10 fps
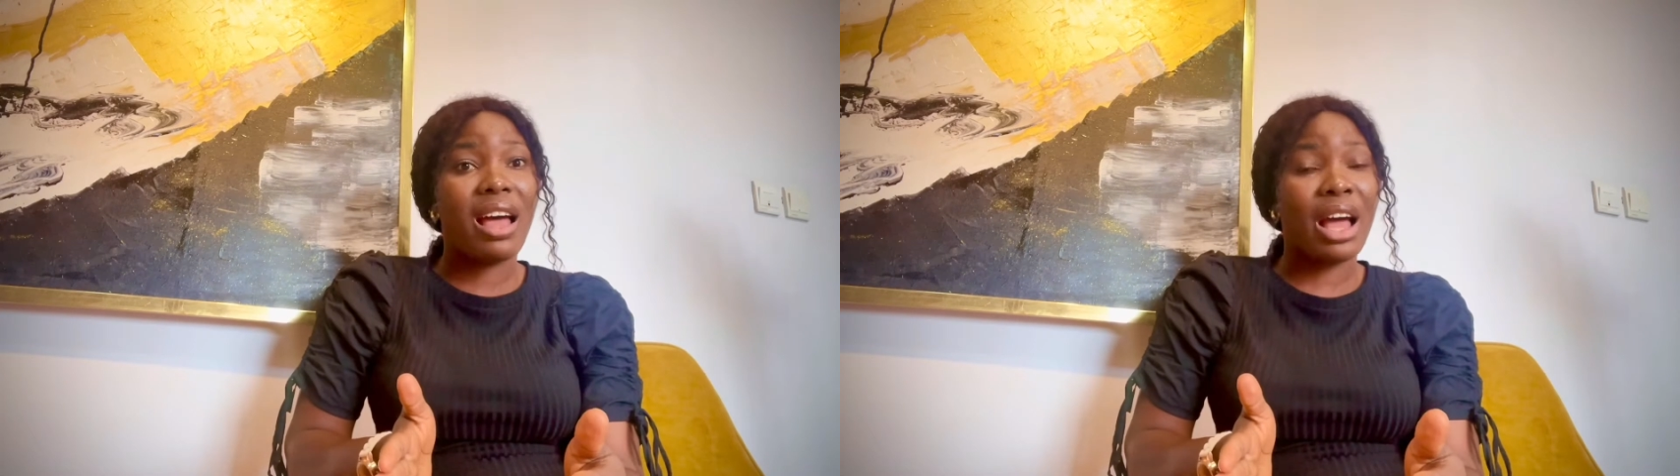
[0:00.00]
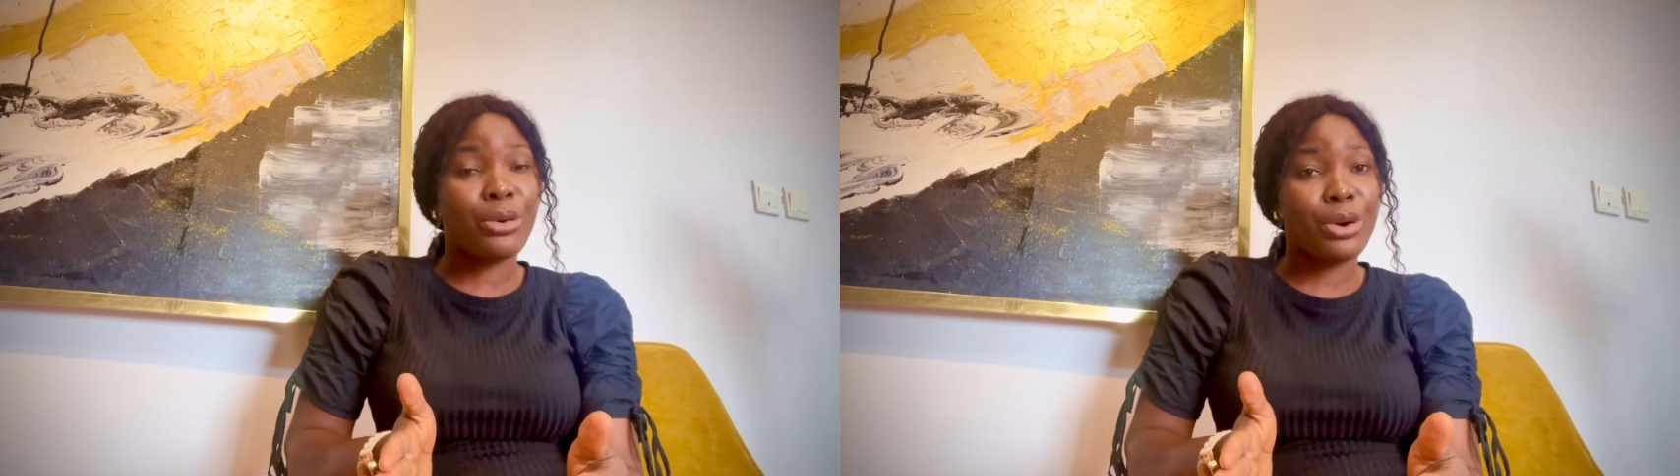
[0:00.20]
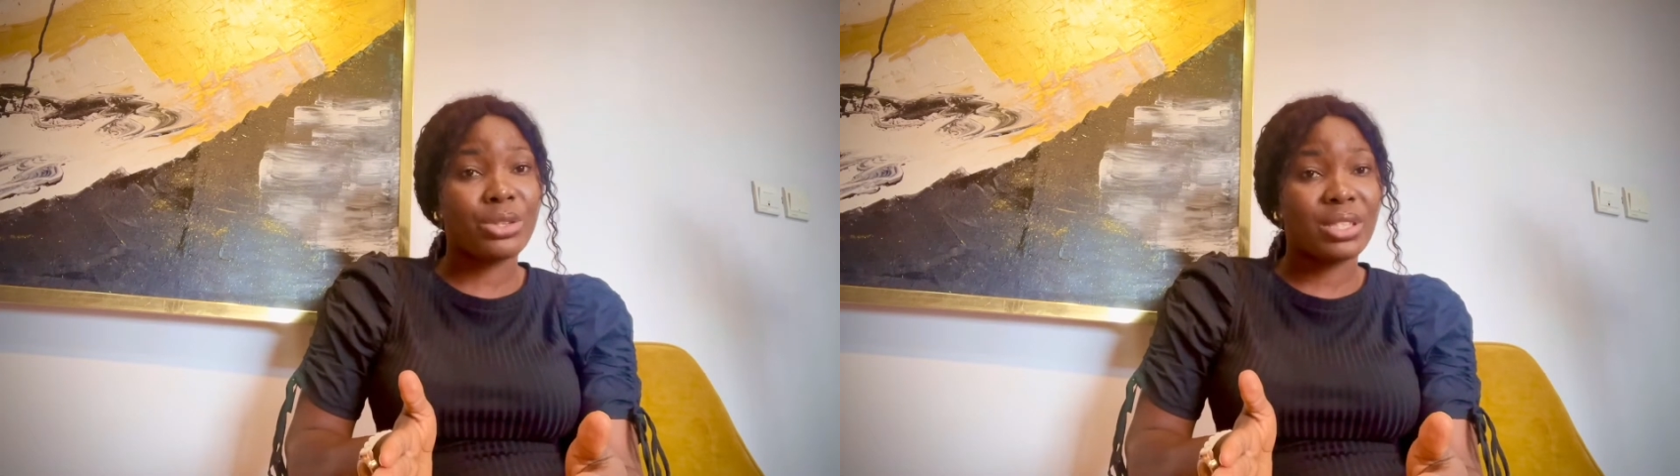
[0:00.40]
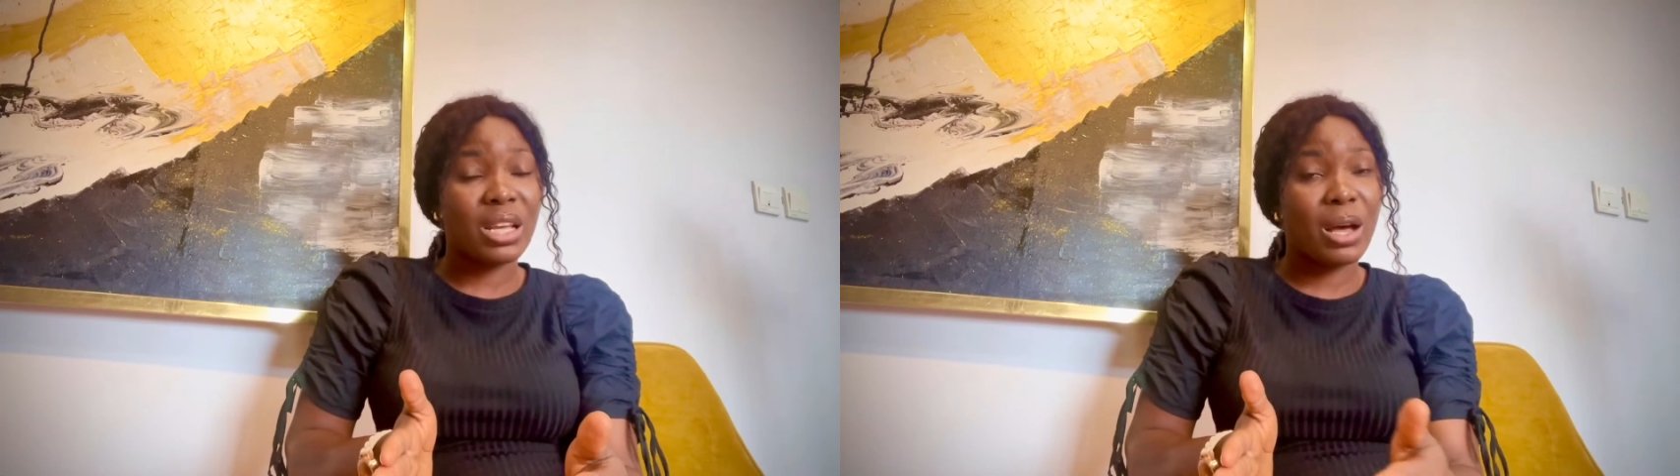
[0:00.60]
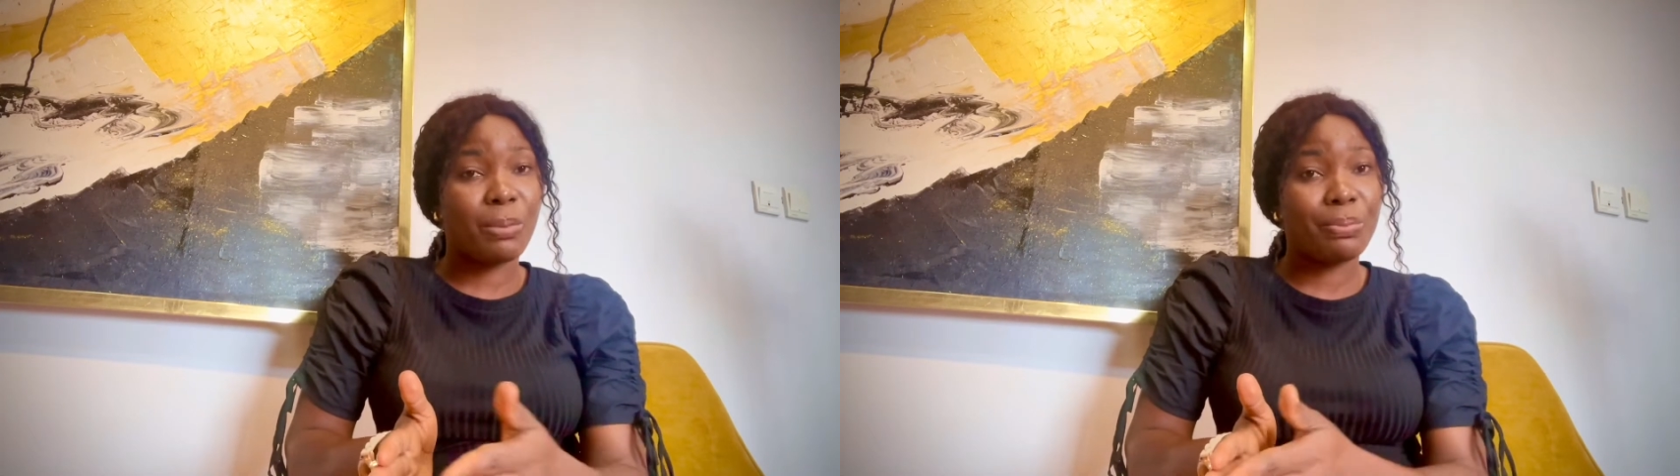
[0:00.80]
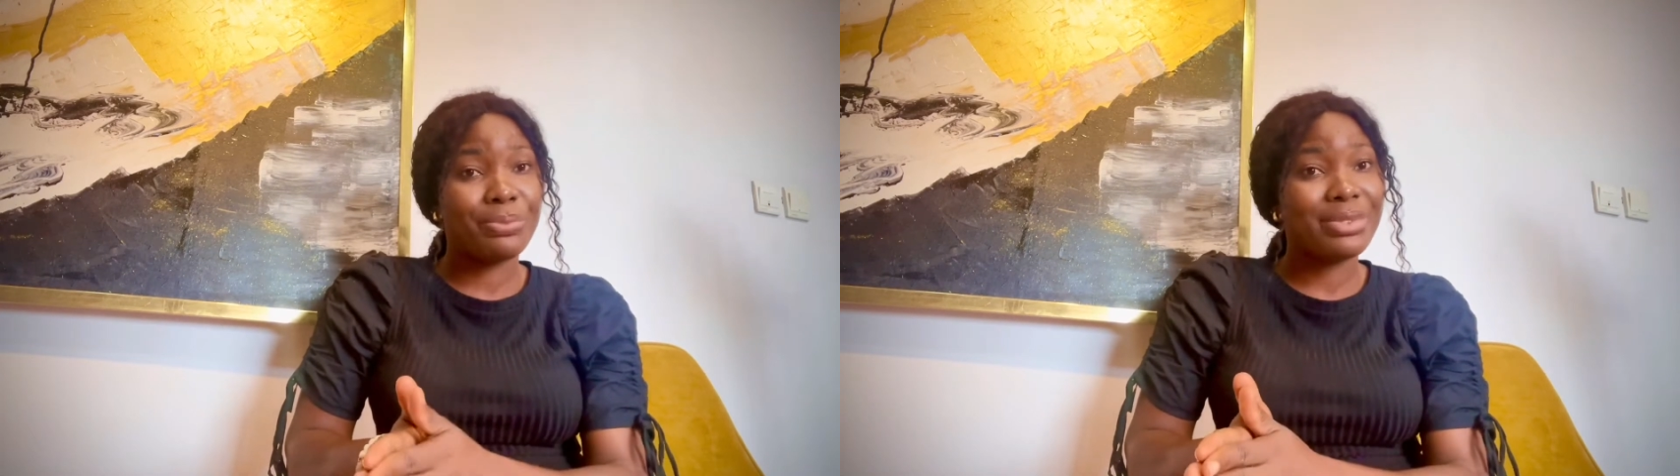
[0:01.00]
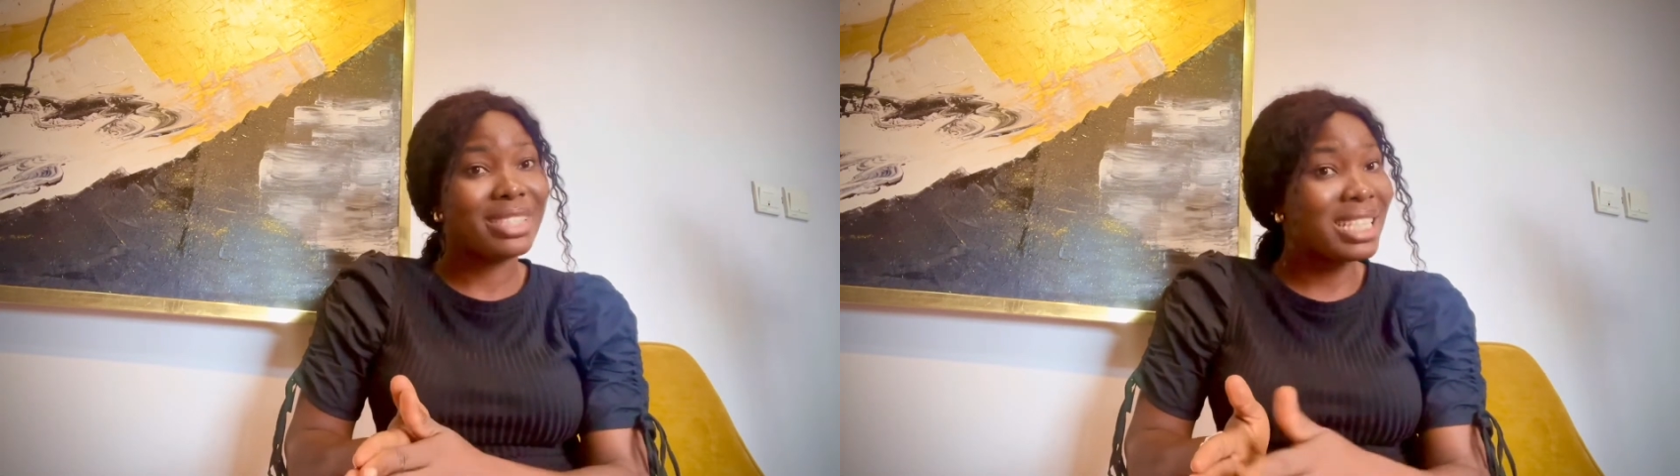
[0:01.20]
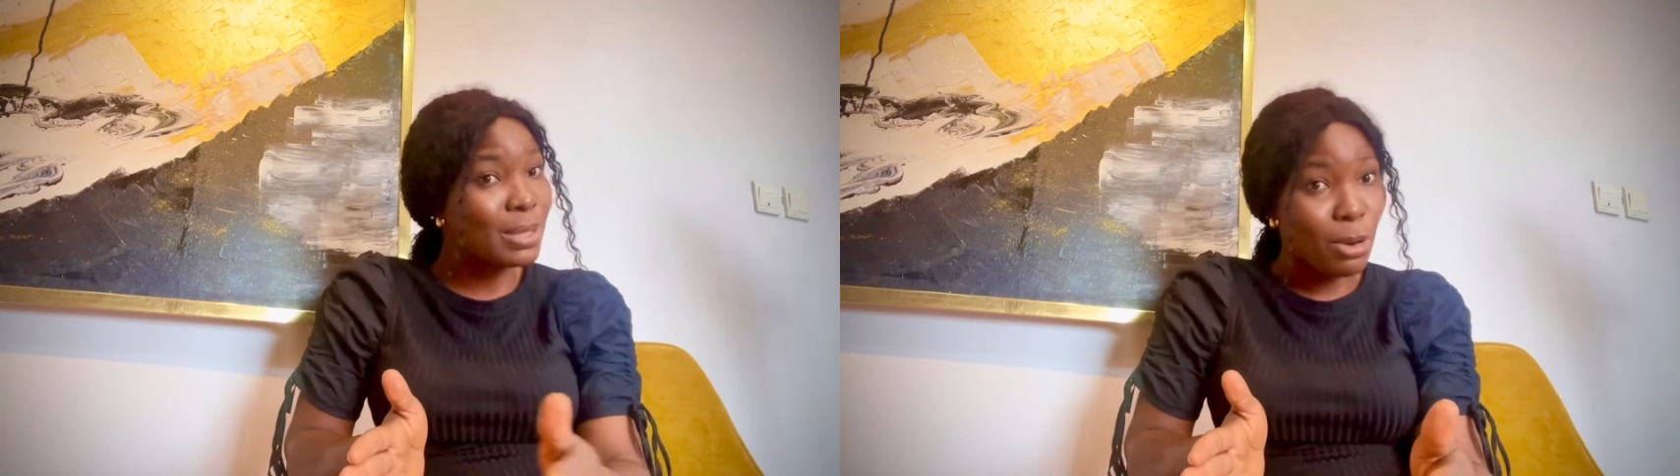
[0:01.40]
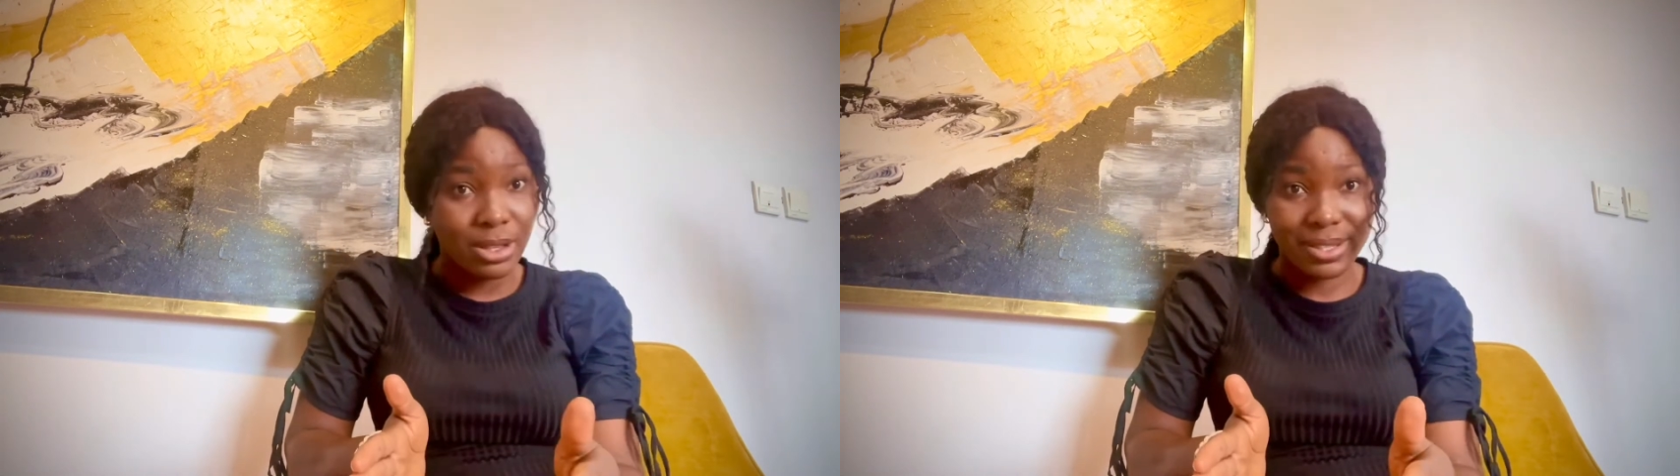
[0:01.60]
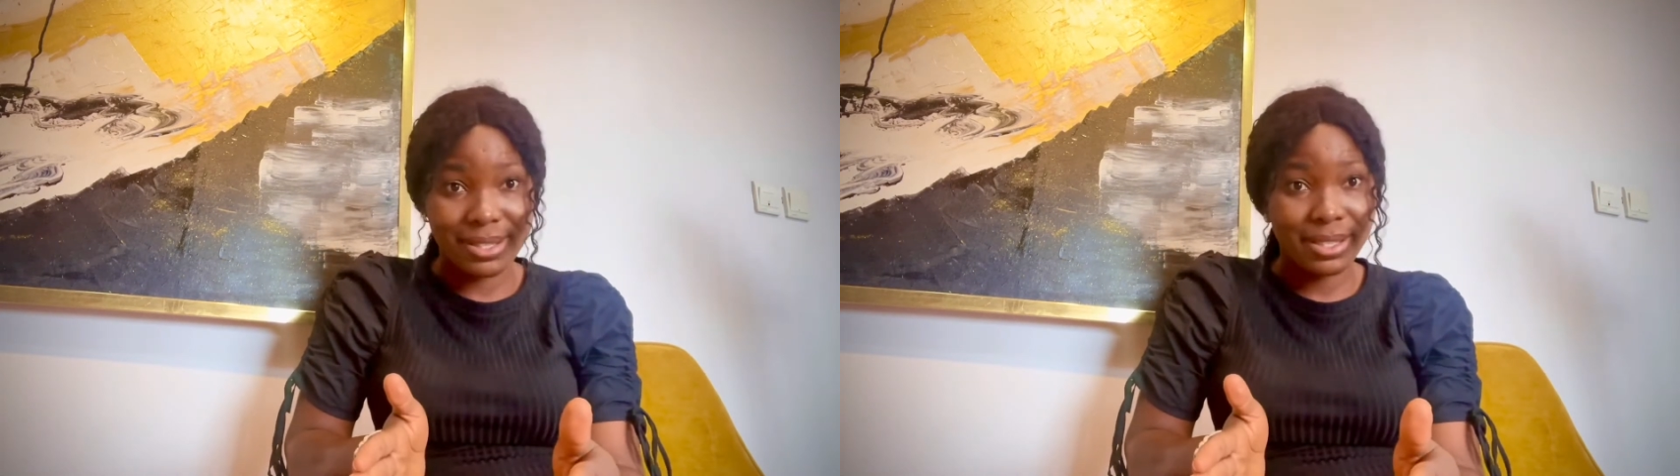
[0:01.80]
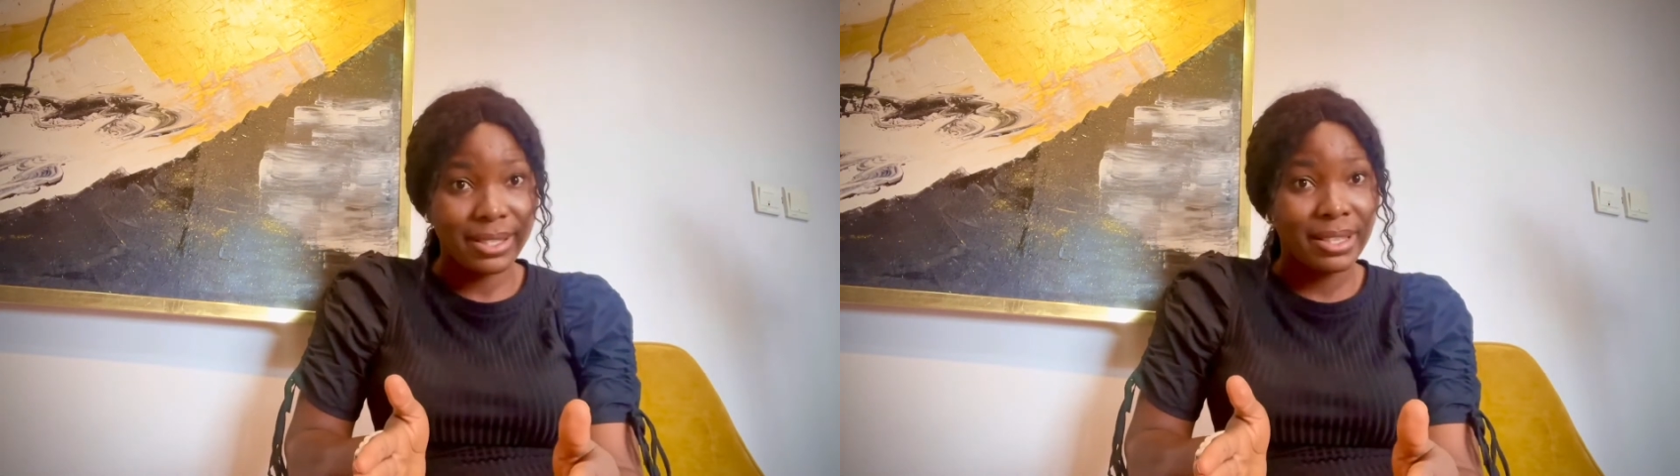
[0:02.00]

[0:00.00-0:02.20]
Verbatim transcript: across um, six months